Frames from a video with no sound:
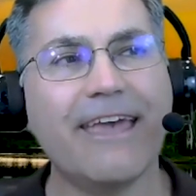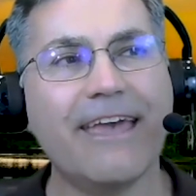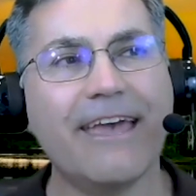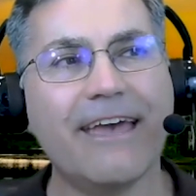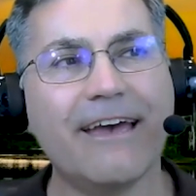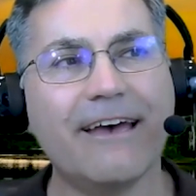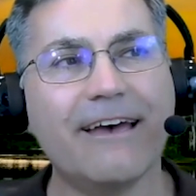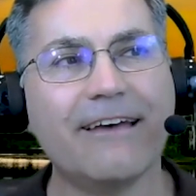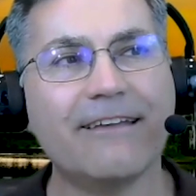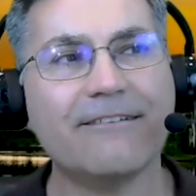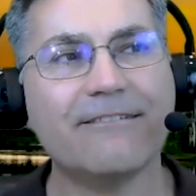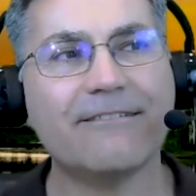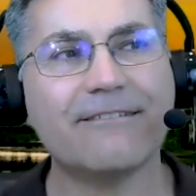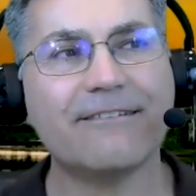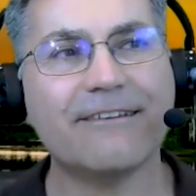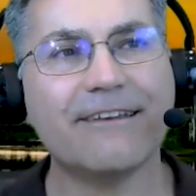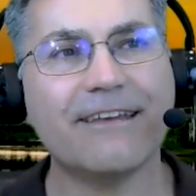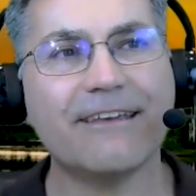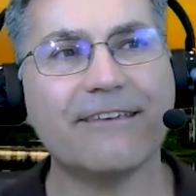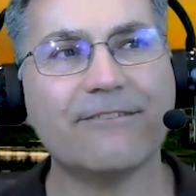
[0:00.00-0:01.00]
And
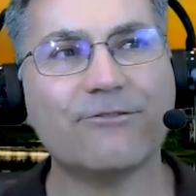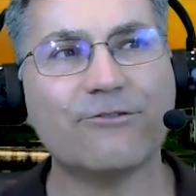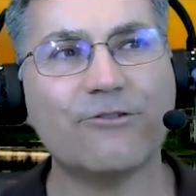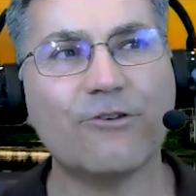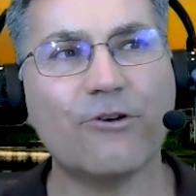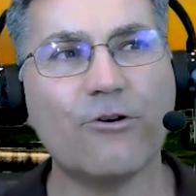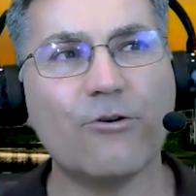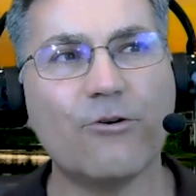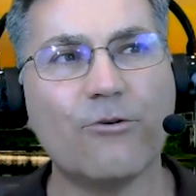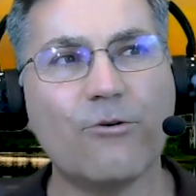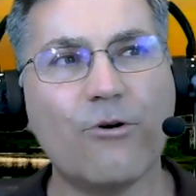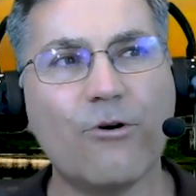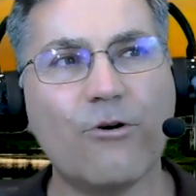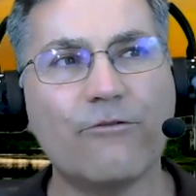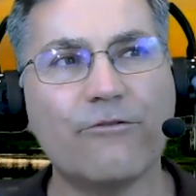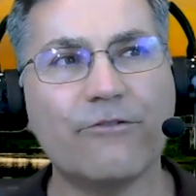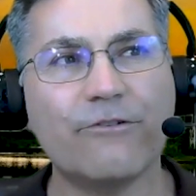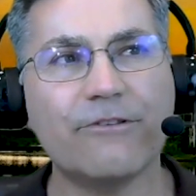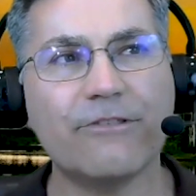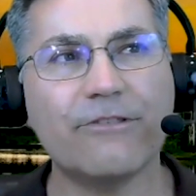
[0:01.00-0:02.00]
so
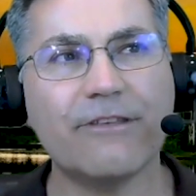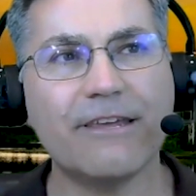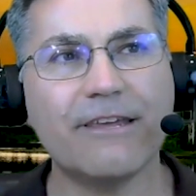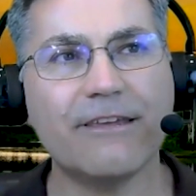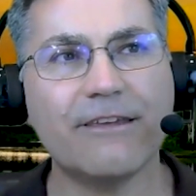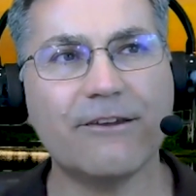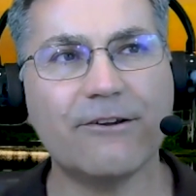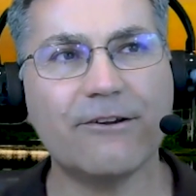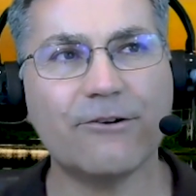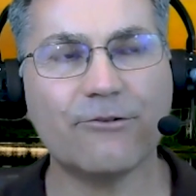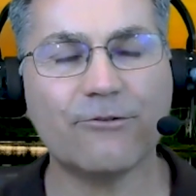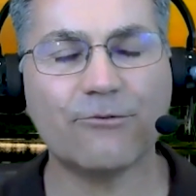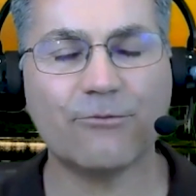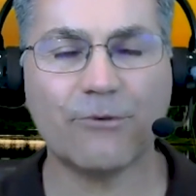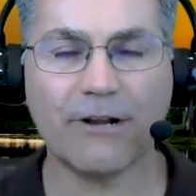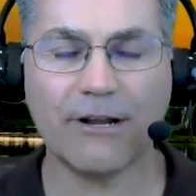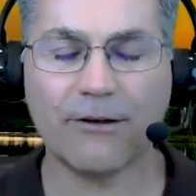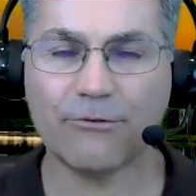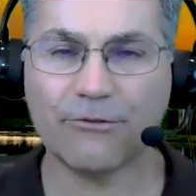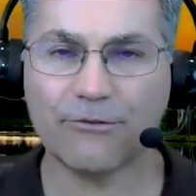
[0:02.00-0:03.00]
over the years
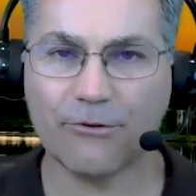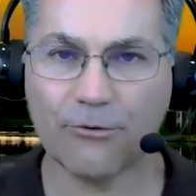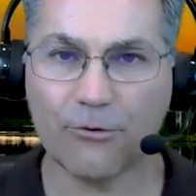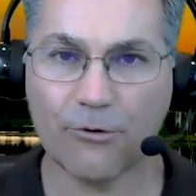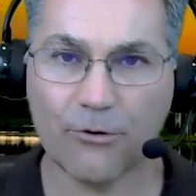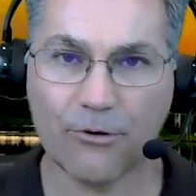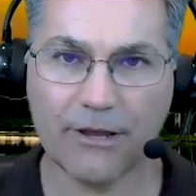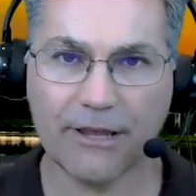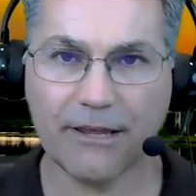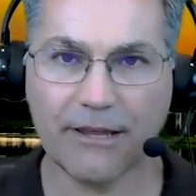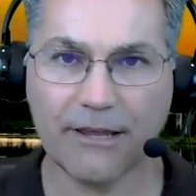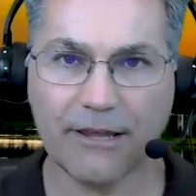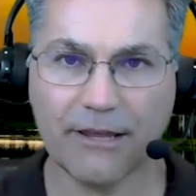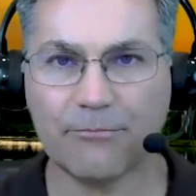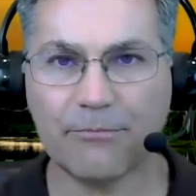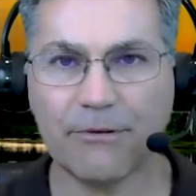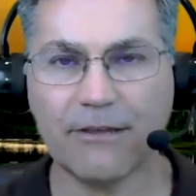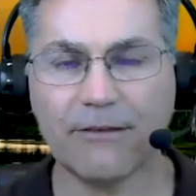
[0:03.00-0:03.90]
when I was growing up,